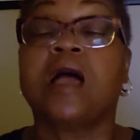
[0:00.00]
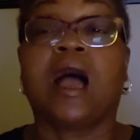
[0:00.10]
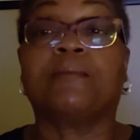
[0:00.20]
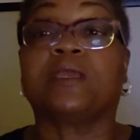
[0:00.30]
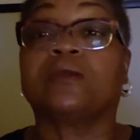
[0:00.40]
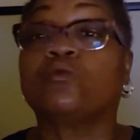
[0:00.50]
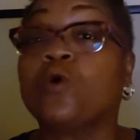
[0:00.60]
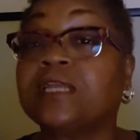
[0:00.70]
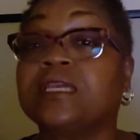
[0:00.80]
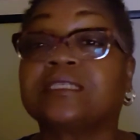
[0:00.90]
I mean,
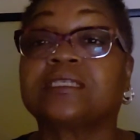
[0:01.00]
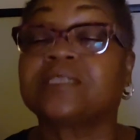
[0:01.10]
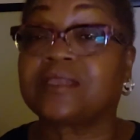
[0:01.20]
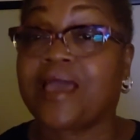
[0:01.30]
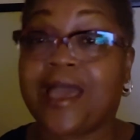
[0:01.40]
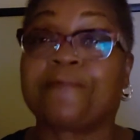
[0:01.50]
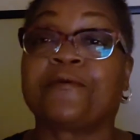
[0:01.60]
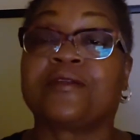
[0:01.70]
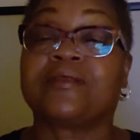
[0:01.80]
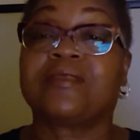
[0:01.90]
one incident
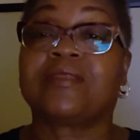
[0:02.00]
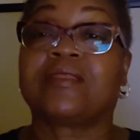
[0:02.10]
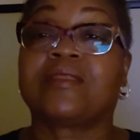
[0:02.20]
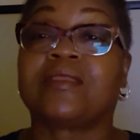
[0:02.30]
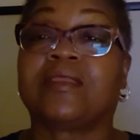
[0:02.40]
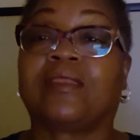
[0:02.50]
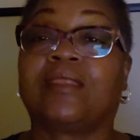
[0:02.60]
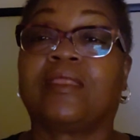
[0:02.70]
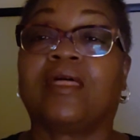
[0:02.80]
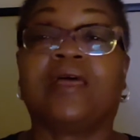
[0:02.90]
happened,
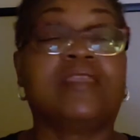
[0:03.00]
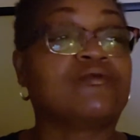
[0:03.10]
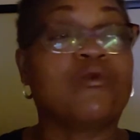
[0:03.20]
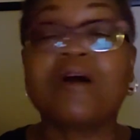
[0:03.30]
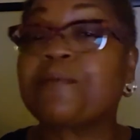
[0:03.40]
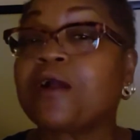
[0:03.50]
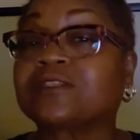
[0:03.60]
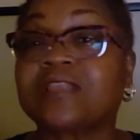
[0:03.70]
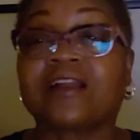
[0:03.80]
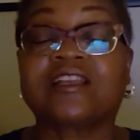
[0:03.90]
and if one
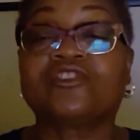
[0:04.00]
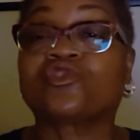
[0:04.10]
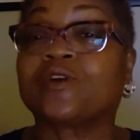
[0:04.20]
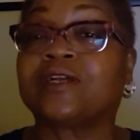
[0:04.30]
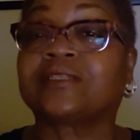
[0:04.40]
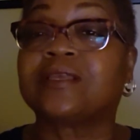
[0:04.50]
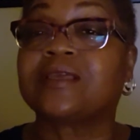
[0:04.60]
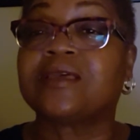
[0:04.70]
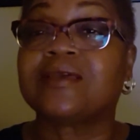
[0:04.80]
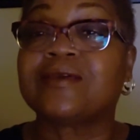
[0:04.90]
person I can trust,
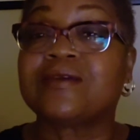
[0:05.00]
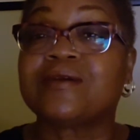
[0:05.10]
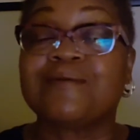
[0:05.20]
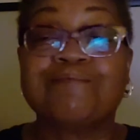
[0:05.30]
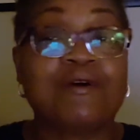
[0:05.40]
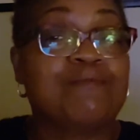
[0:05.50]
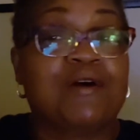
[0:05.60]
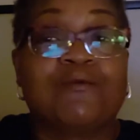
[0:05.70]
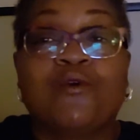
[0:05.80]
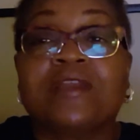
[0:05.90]
but
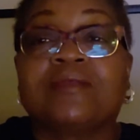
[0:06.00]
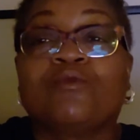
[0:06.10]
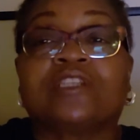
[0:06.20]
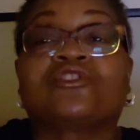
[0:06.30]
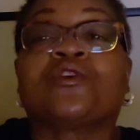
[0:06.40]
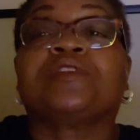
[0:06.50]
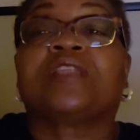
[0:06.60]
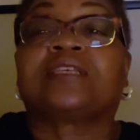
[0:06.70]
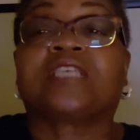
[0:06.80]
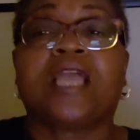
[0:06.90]
what story did
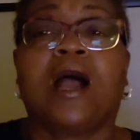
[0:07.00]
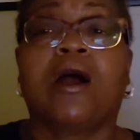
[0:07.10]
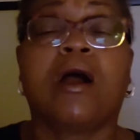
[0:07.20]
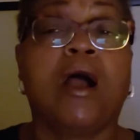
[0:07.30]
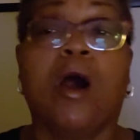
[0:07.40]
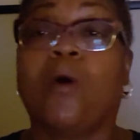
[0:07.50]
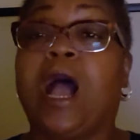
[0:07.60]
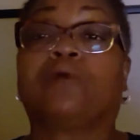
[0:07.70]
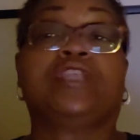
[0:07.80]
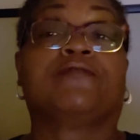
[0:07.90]
I say? Oh,
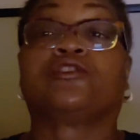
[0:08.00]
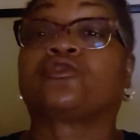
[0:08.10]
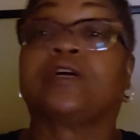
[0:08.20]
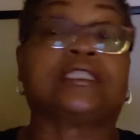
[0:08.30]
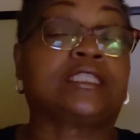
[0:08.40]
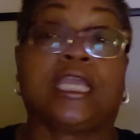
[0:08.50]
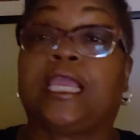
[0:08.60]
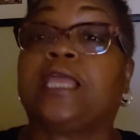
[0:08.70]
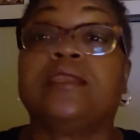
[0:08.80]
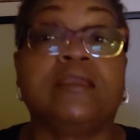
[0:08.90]
I'll never trust
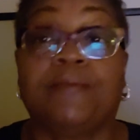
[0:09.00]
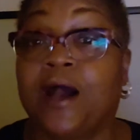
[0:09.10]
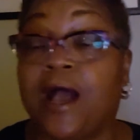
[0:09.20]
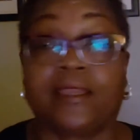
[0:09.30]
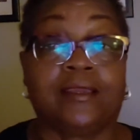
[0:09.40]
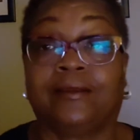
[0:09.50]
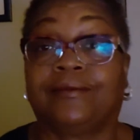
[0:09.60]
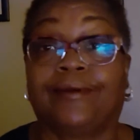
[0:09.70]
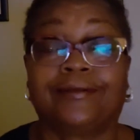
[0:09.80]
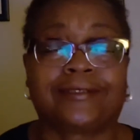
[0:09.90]
anybody.
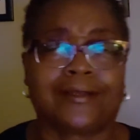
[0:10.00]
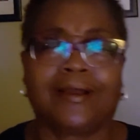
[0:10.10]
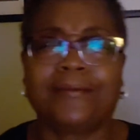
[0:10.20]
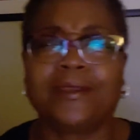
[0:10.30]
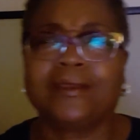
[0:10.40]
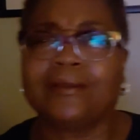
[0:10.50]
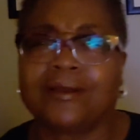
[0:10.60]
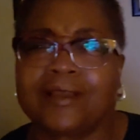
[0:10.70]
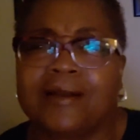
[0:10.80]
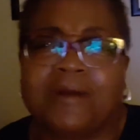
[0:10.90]
So I mean,
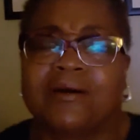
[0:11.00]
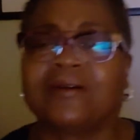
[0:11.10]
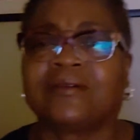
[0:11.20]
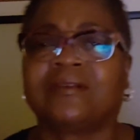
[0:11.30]
come on.